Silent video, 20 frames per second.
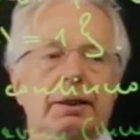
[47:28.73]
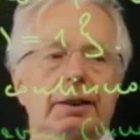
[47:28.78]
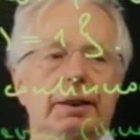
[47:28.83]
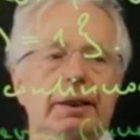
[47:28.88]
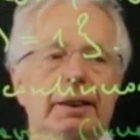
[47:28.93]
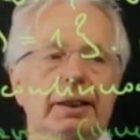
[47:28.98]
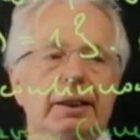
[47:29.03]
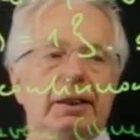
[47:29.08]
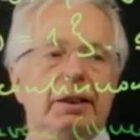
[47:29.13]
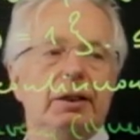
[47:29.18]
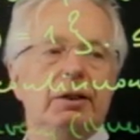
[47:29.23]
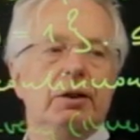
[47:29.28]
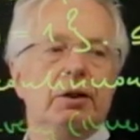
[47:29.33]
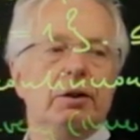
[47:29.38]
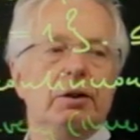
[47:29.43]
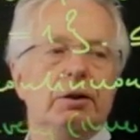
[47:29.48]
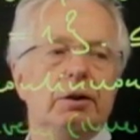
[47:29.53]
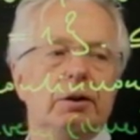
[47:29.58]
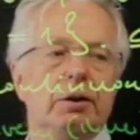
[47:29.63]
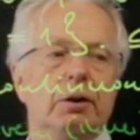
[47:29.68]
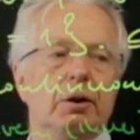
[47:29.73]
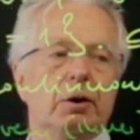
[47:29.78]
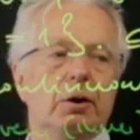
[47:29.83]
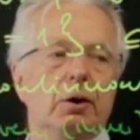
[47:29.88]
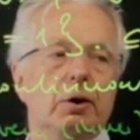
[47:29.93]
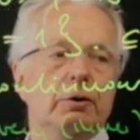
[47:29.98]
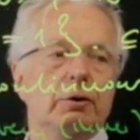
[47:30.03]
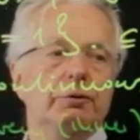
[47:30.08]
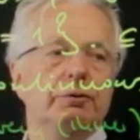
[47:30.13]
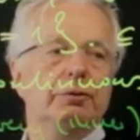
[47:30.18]
E
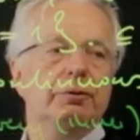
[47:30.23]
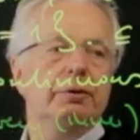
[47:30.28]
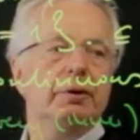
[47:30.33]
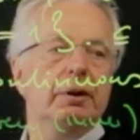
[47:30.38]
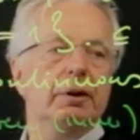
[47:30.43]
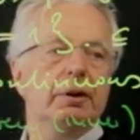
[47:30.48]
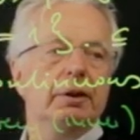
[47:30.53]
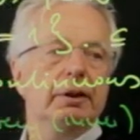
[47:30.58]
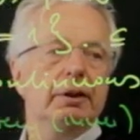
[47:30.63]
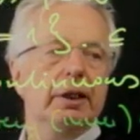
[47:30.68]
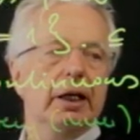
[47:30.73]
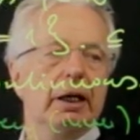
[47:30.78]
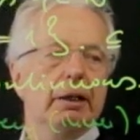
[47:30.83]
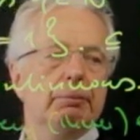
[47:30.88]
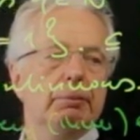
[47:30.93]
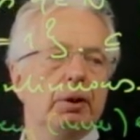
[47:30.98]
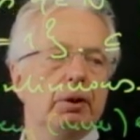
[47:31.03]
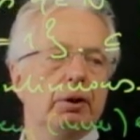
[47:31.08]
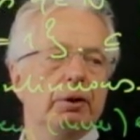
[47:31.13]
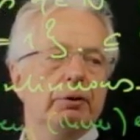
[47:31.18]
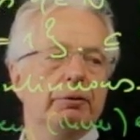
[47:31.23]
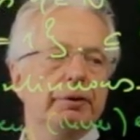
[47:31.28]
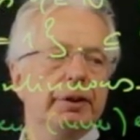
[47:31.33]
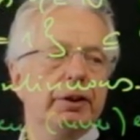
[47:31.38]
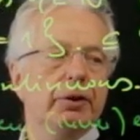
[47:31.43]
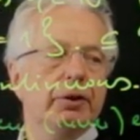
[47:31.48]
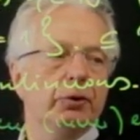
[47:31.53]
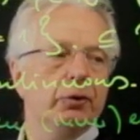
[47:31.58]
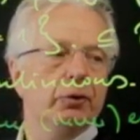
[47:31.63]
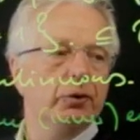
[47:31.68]
of gamma of
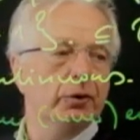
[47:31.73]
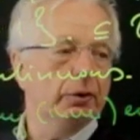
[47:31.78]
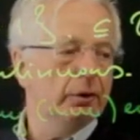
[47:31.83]
x.